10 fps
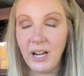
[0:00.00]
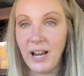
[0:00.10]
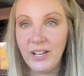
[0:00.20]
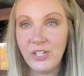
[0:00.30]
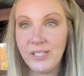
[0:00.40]

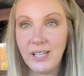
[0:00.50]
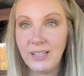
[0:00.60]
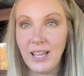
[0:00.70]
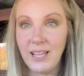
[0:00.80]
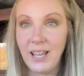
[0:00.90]
and I just
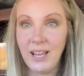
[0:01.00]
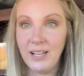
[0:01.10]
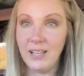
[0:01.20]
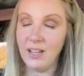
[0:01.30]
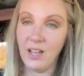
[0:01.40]
didn't like
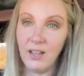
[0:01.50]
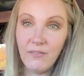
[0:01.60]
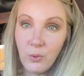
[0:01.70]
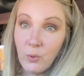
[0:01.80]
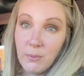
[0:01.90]
any
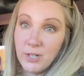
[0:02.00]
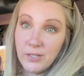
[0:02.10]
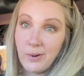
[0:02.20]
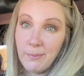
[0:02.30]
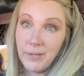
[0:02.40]
of
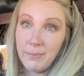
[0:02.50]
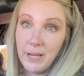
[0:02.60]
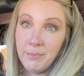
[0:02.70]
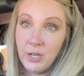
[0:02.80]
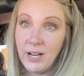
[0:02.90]
Walmart's wrapping
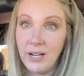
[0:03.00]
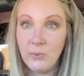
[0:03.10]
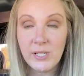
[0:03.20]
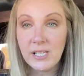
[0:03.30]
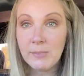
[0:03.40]
paper, and it
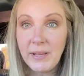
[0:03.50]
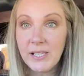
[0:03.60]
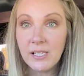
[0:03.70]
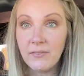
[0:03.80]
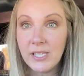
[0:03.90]
was expensive.